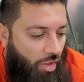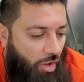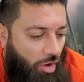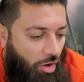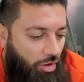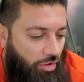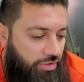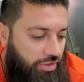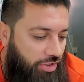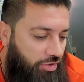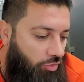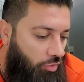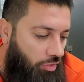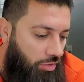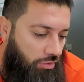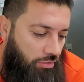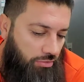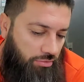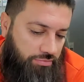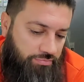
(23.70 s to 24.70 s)
all the
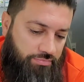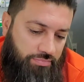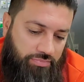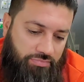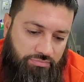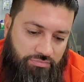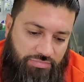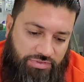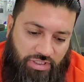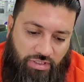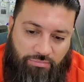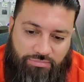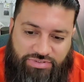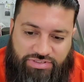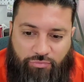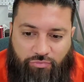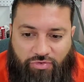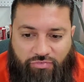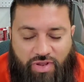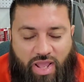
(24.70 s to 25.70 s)
oil dumps
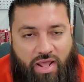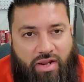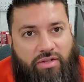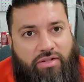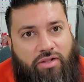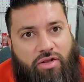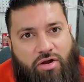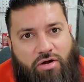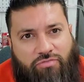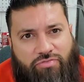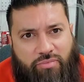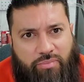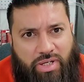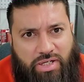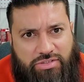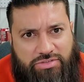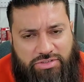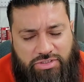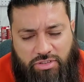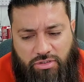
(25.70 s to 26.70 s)
that we've had in the Gulf of
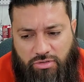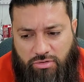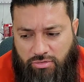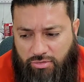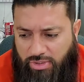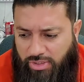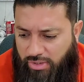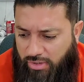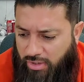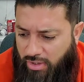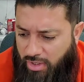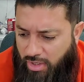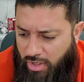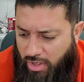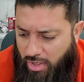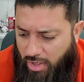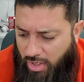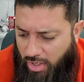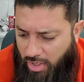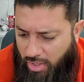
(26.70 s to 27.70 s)
Mexico and,
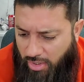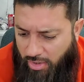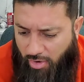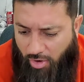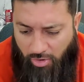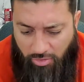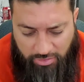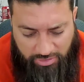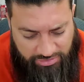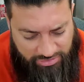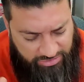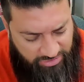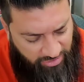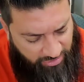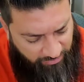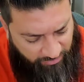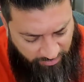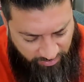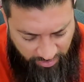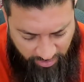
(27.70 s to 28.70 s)
and all the
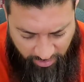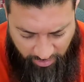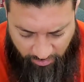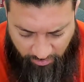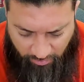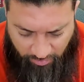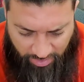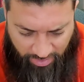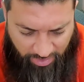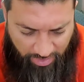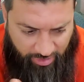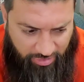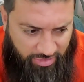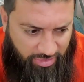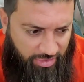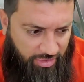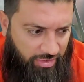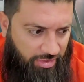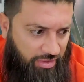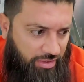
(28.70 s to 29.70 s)
stuff, you know,
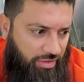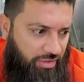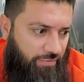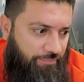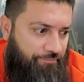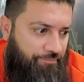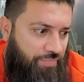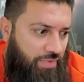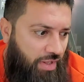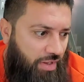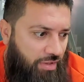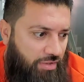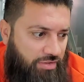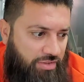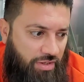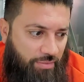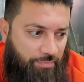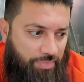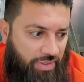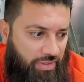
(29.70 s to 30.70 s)
with the
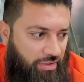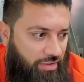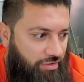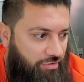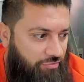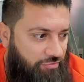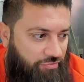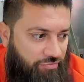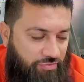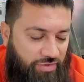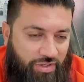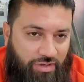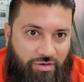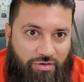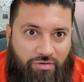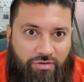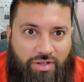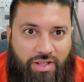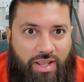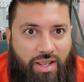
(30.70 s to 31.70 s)
dumping of you
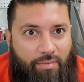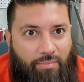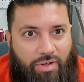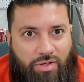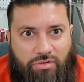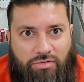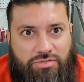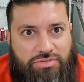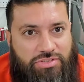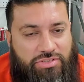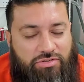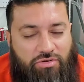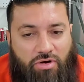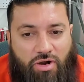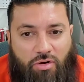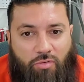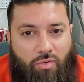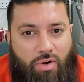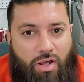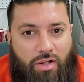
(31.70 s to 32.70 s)
know chemicals into
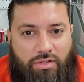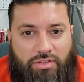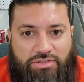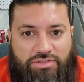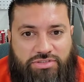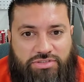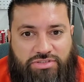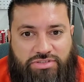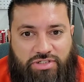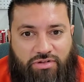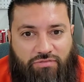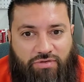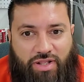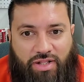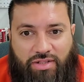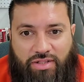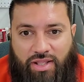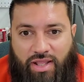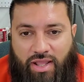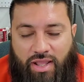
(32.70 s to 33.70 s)
our waters and stuff
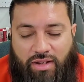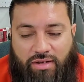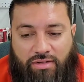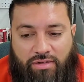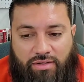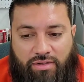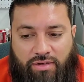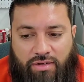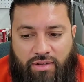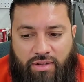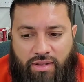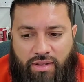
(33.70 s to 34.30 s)
like that and